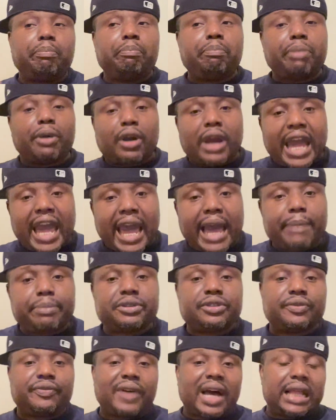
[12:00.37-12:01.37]

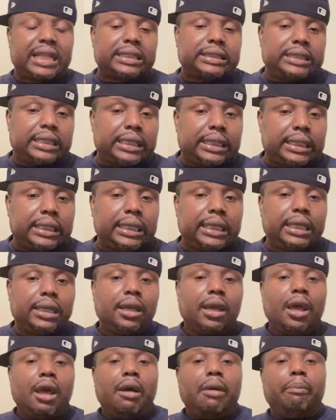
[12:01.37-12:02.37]
perhaps volatility
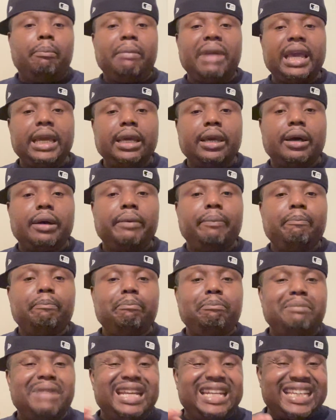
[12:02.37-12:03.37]
may have
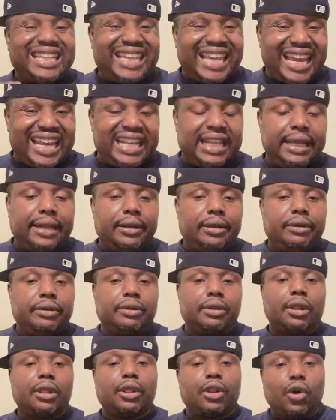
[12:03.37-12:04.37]
mitigated
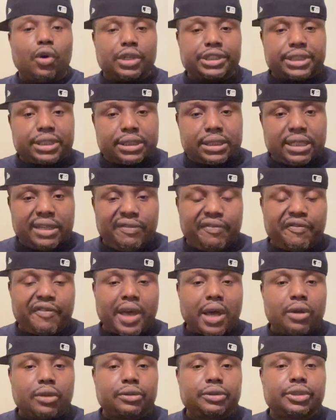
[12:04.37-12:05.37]
the losses he
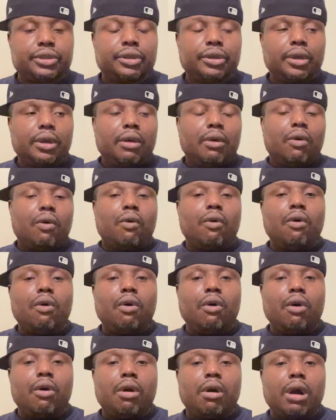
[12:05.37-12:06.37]
felt
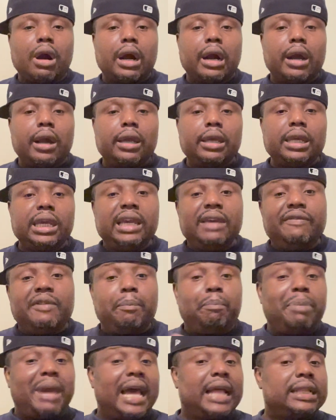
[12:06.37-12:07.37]
or even
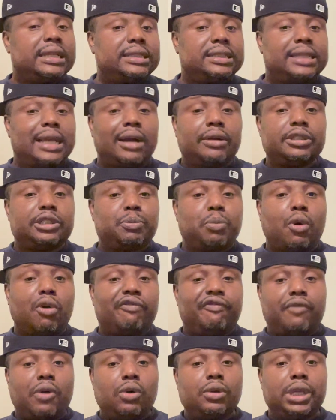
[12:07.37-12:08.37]
balanced out his
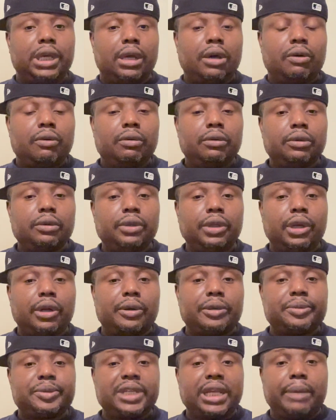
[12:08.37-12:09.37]
portfolio. You know what
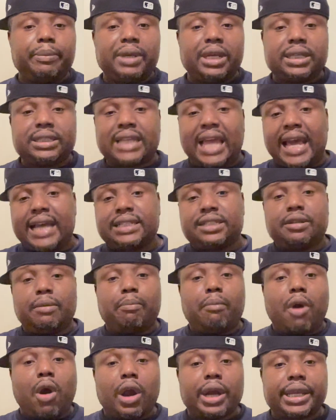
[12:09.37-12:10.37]
I'm saying? Because as the
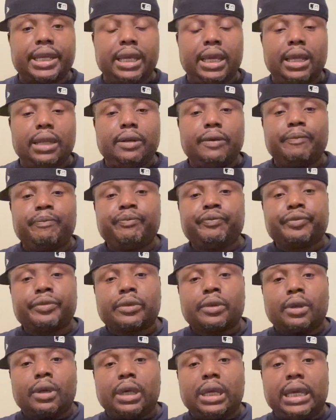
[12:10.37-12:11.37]
market
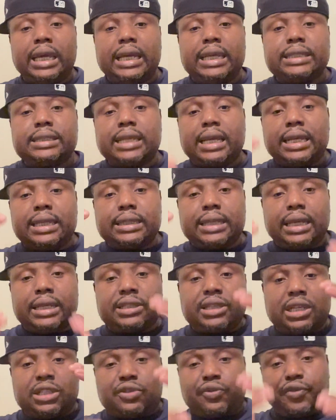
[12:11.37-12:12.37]

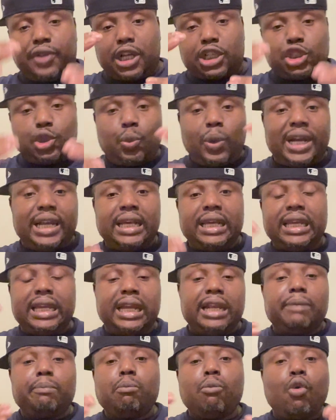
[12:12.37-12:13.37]
is fluctuating and
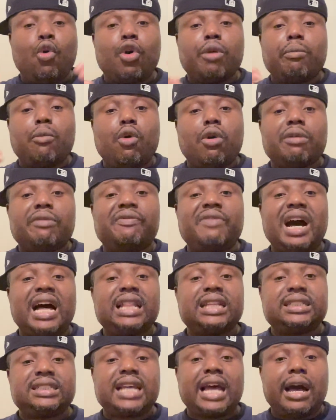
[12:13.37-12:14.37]
getting more and more
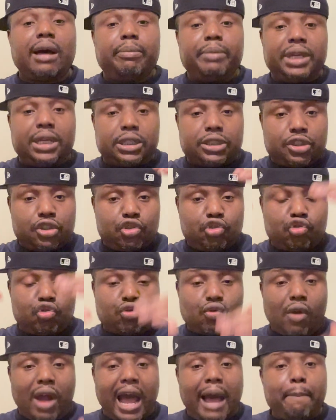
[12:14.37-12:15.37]
volatile because it's
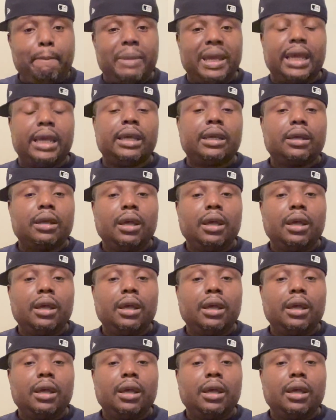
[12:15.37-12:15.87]
dropping,